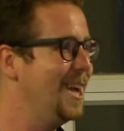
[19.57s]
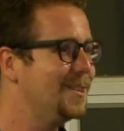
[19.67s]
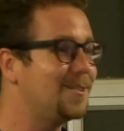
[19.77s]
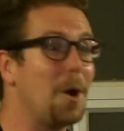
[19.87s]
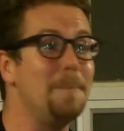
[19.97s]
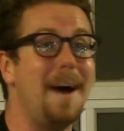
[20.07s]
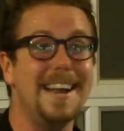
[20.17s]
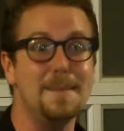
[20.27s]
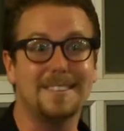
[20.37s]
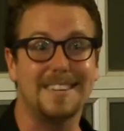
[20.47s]
So my
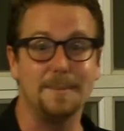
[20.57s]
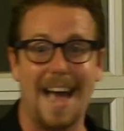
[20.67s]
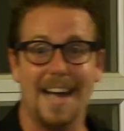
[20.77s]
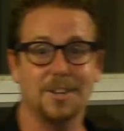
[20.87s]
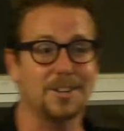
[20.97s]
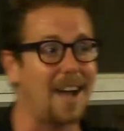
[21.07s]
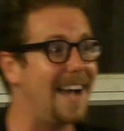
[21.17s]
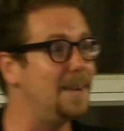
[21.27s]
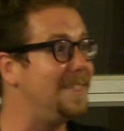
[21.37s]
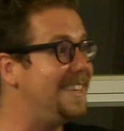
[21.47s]
name is Tim Nash. I
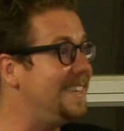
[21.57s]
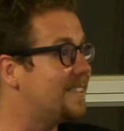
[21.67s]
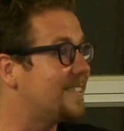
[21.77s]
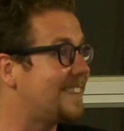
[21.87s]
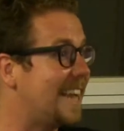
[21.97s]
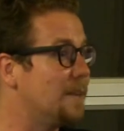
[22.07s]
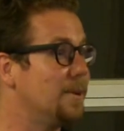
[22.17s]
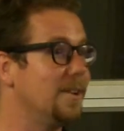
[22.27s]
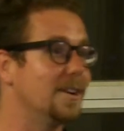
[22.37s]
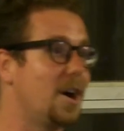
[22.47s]
am the
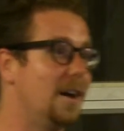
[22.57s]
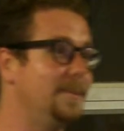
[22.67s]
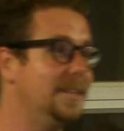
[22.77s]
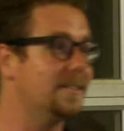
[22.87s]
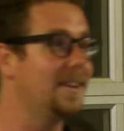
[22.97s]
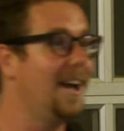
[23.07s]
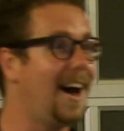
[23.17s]
Sustainable Economist.